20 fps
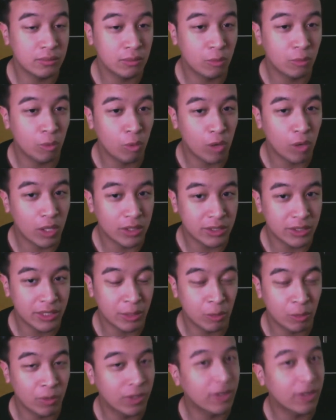watching
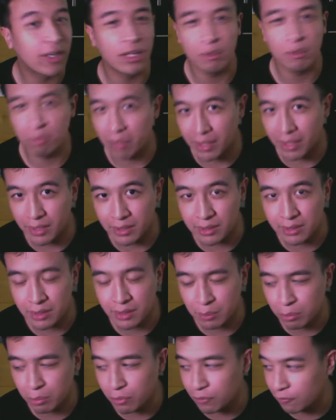without any bias, type
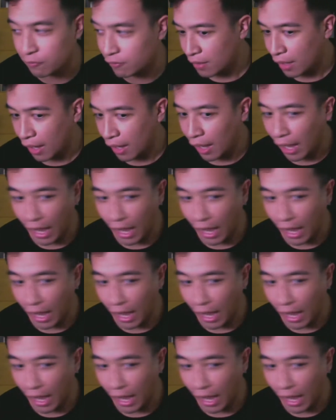of thing.